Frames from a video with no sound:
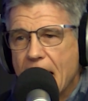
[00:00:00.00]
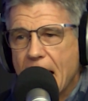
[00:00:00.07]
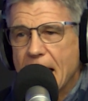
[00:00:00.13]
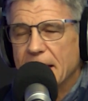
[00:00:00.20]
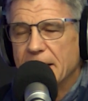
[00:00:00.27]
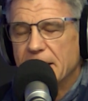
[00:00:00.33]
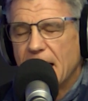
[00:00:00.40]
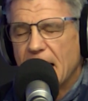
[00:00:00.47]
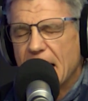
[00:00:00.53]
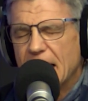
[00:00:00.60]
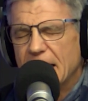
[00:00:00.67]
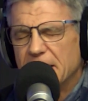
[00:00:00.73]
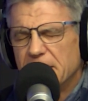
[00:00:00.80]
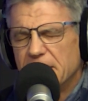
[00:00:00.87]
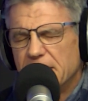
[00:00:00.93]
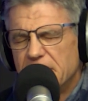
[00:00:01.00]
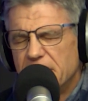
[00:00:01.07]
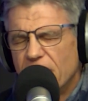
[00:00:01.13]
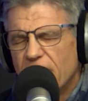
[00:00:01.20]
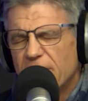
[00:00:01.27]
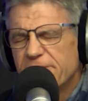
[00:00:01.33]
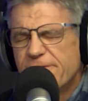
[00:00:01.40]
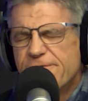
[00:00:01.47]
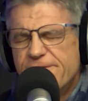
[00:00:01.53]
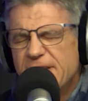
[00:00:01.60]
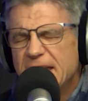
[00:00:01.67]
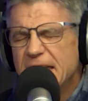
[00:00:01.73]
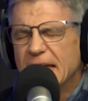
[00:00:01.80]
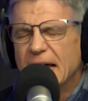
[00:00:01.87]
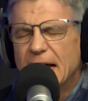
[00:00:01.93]
and not
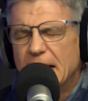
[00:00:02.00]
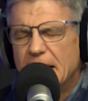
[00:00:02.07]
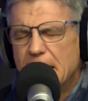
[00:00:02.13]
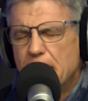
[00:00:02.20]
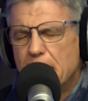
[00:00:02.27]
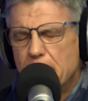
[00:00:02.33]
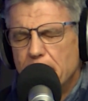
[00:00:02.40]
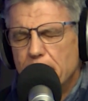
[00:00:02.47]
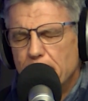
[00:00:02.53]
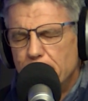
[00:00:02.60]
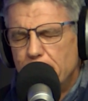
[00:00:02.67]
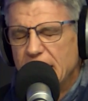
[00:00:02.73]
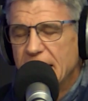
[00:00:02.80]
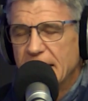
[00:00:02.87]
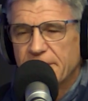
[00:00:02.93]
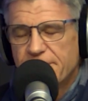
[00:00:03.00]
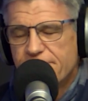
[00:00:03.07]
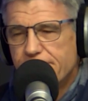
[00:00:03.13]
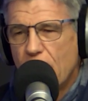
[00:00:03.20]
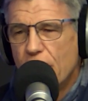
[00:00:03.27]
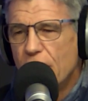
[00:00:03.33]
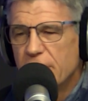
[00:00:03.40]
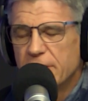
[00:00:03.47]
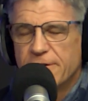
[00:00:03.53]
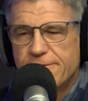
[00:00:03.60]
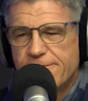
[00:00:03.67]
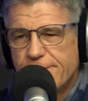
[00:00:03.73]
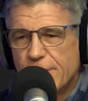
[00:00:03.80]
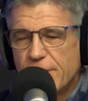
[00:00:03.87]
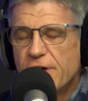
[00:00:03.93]
fear being hurt
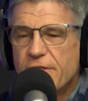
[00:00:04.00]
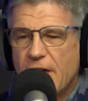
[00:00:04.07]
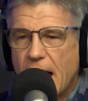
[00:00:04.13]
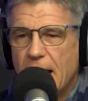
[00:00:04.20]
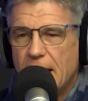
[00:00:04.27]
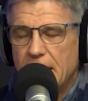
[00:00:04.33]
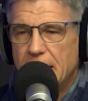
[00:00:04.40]
further.